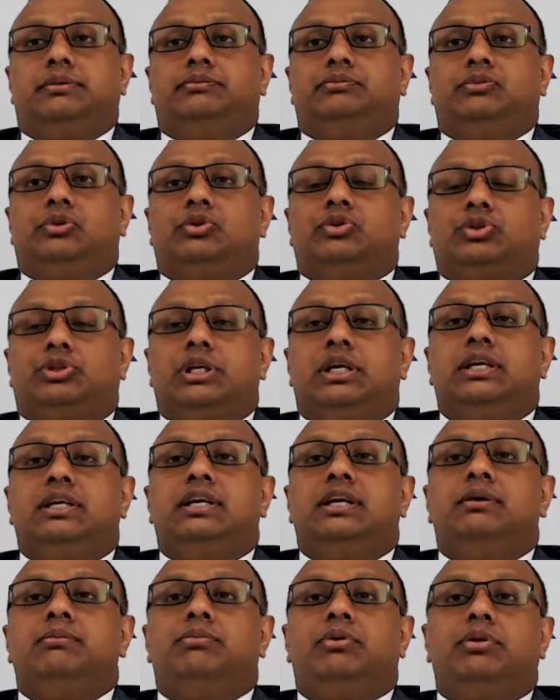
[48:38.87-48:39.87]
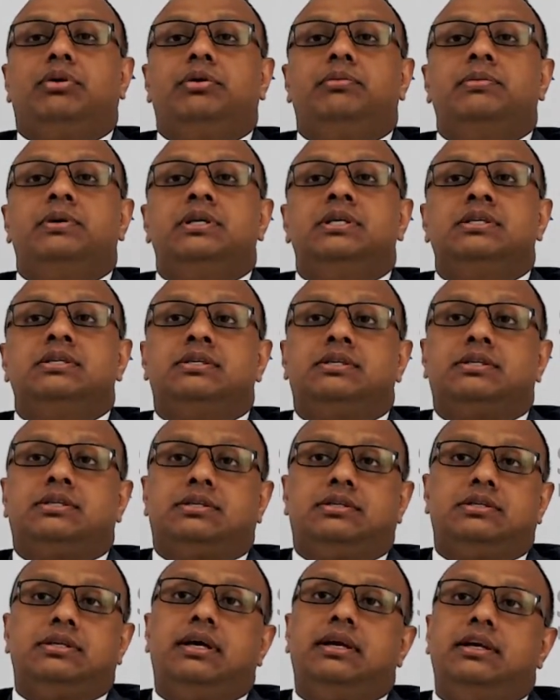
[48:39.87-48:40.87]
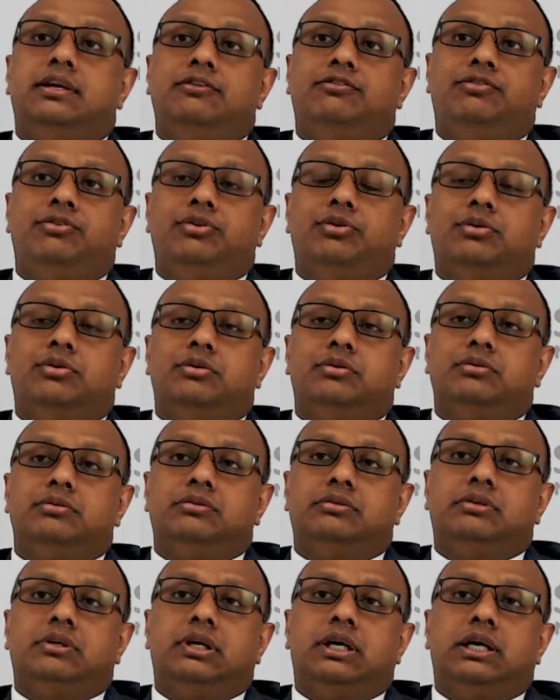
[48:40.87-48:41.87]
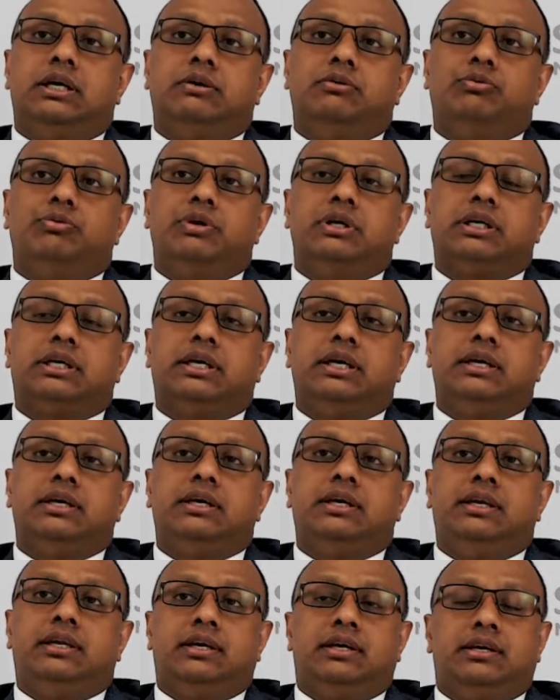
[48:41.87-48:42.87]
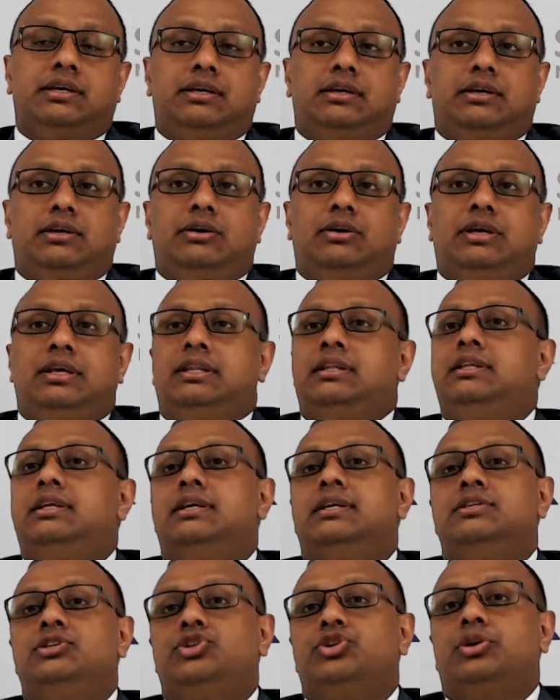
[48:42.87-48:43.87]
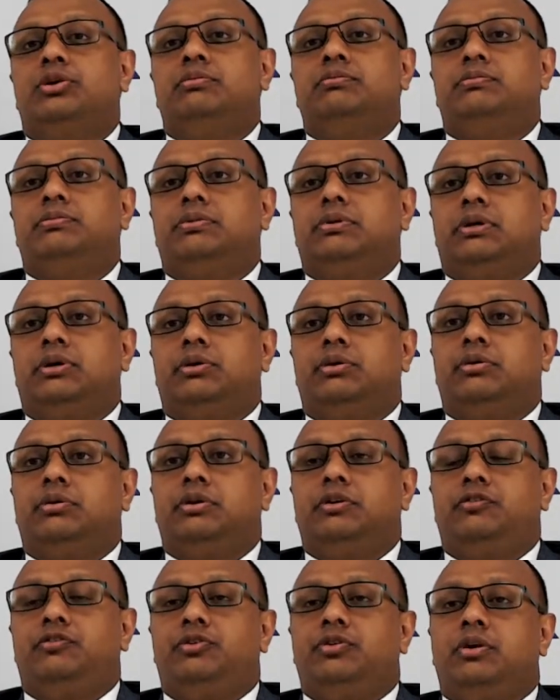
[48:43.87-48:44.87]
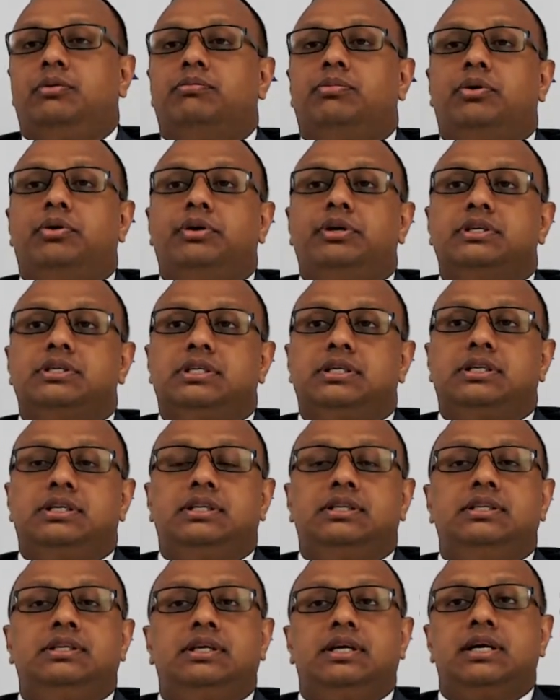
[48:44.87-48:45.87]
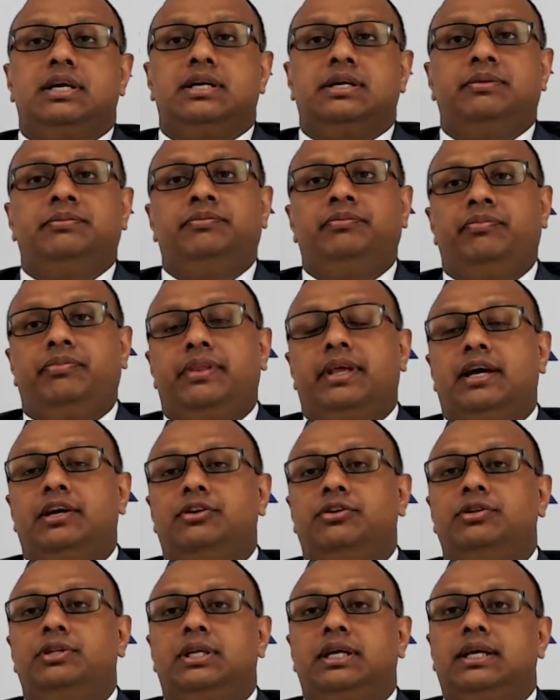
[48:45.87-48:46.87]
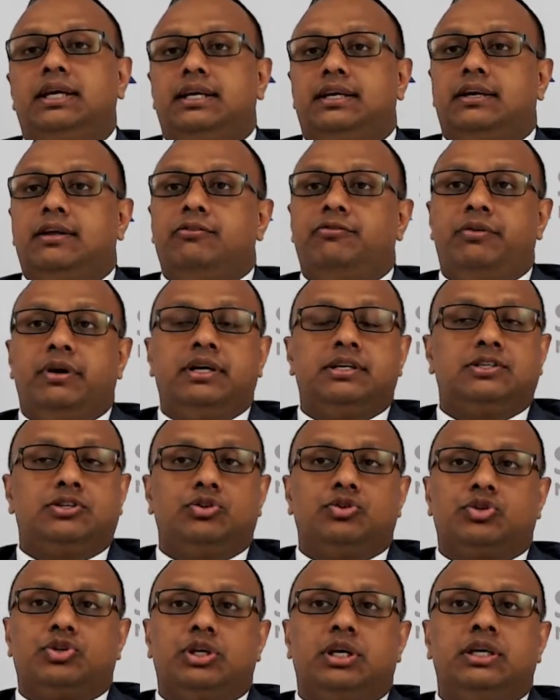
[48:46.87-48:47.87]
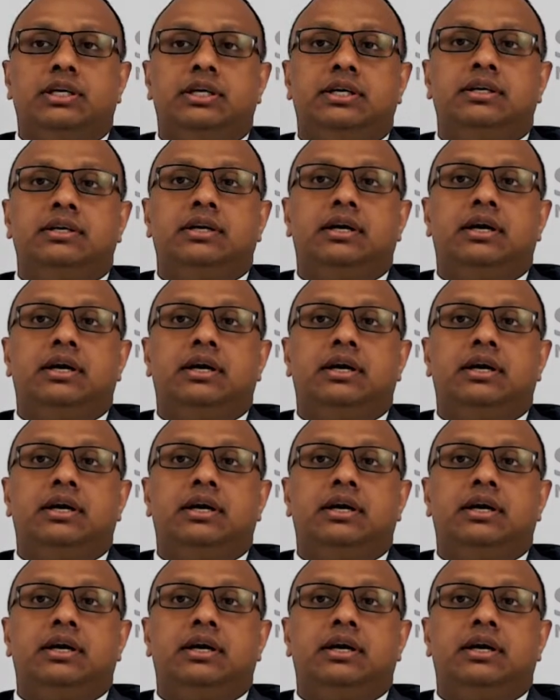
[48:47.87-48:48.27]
Australian employments, then if you're working in an Indian job, or if your employer is in India, I don't think it affects Australian